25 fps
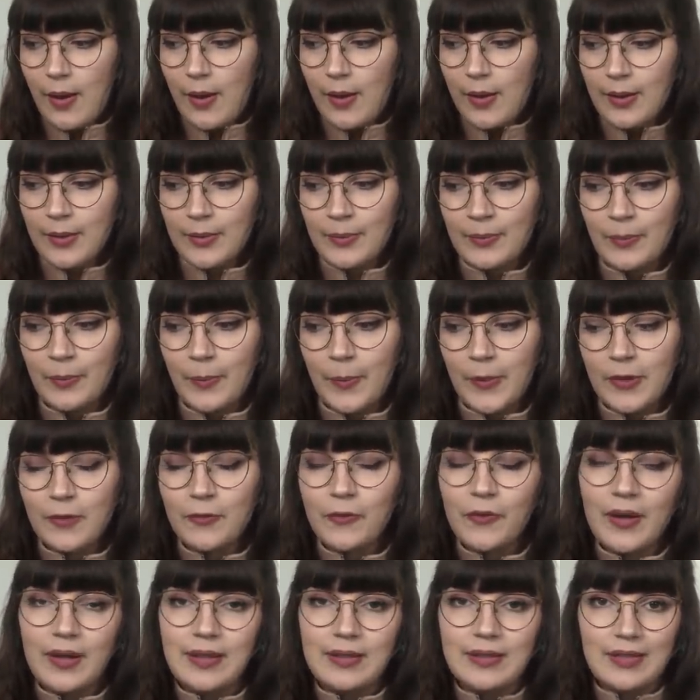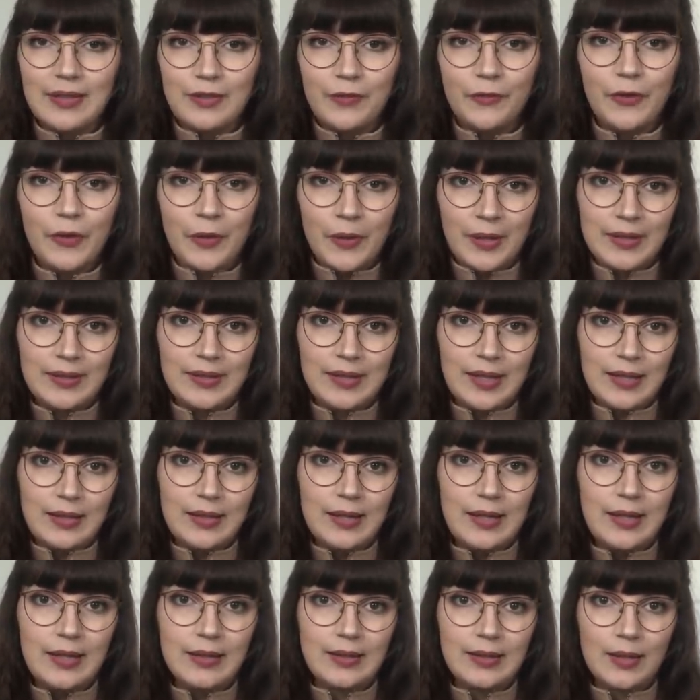but the vet did fill his
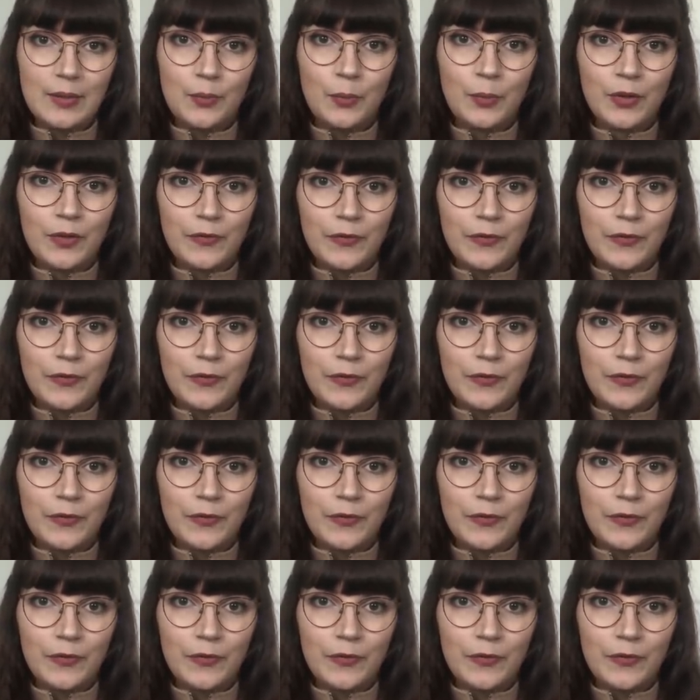kidneys and